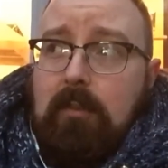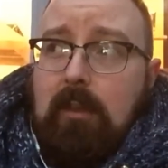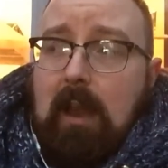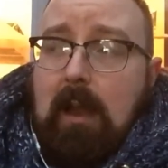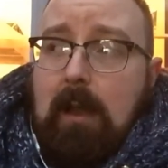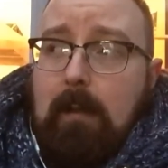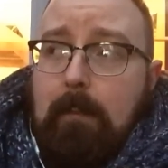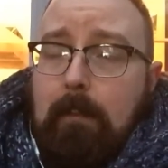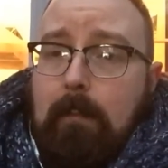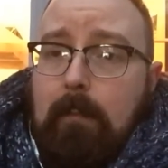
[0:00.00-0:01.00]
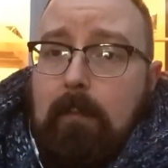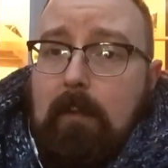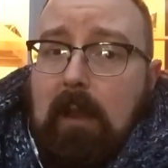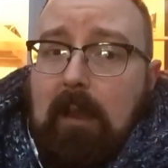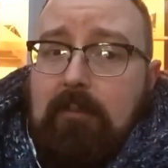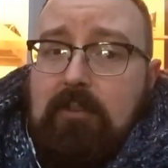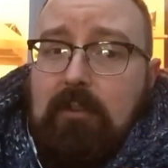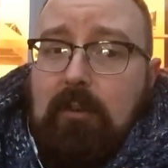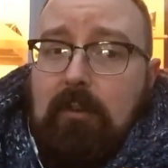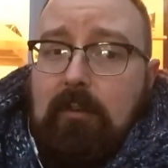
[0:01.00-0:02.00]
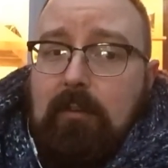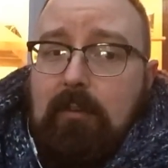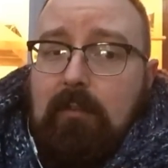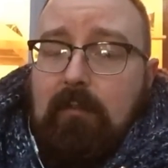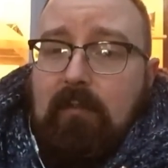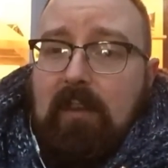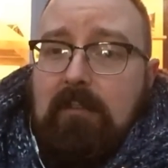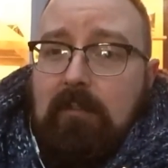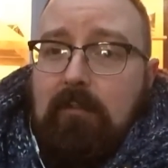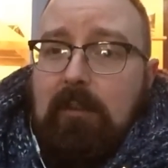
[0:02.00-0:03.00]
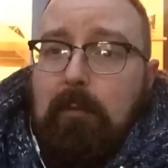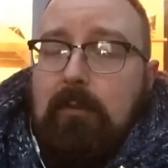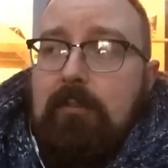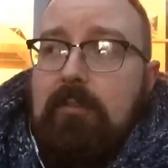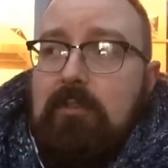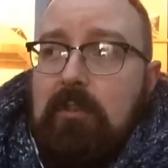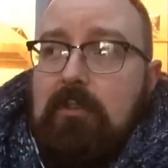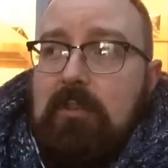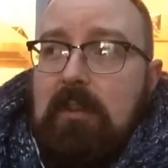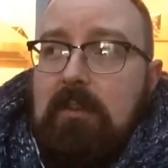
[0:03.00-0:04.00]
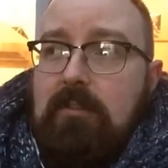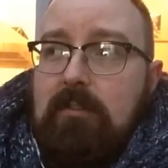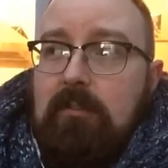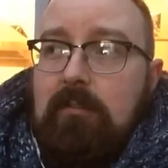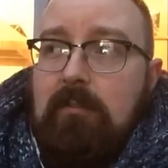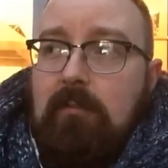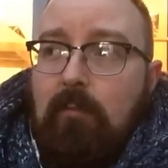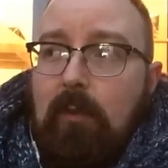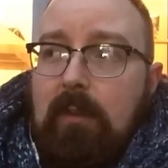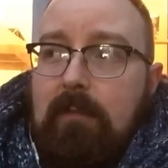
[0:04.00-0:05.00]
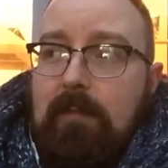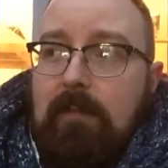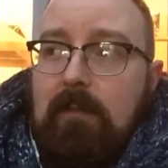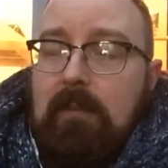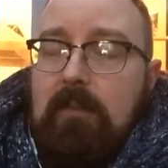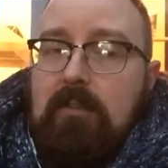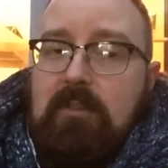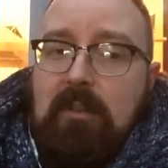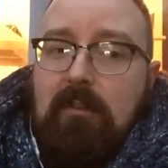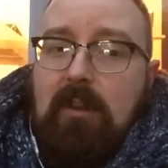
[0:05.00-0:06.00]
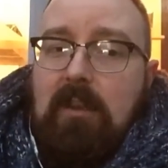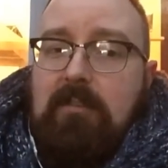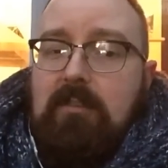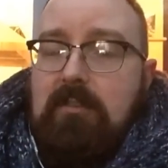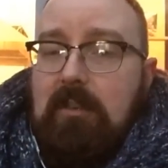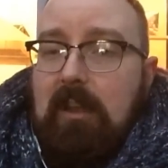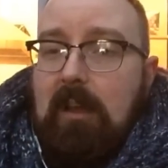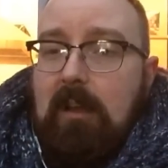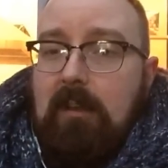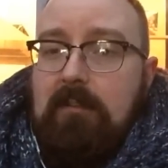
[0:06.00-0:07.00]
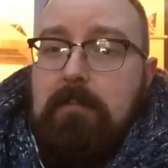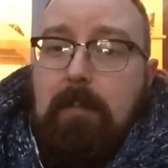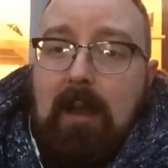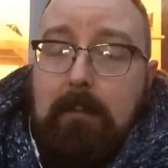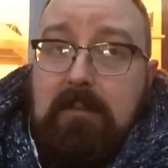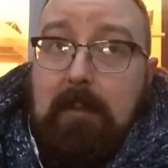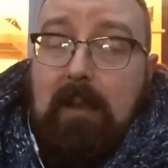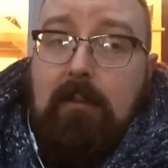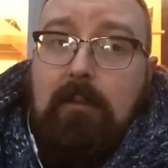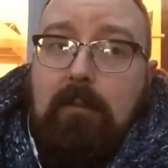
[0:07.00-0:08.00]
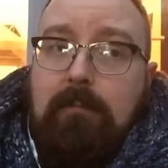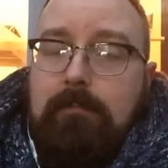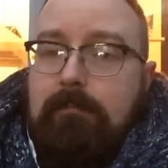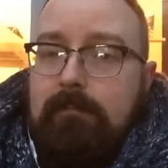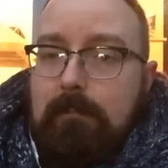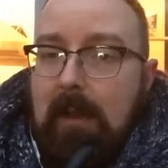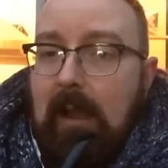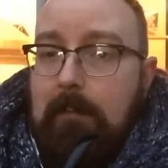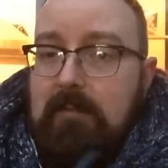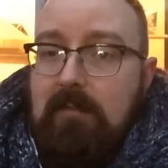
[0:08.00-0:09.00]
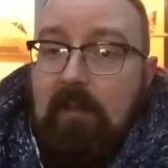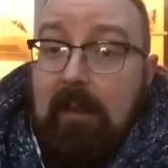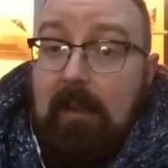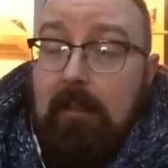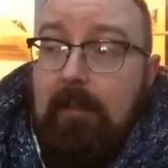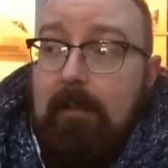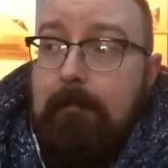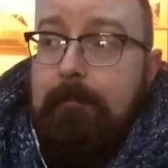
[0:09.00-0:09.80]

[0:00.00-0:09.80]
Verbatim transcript: Um, and so they don't really want an association with cigarettes, cigars, pipe tobacco, pipes, that kind of thing.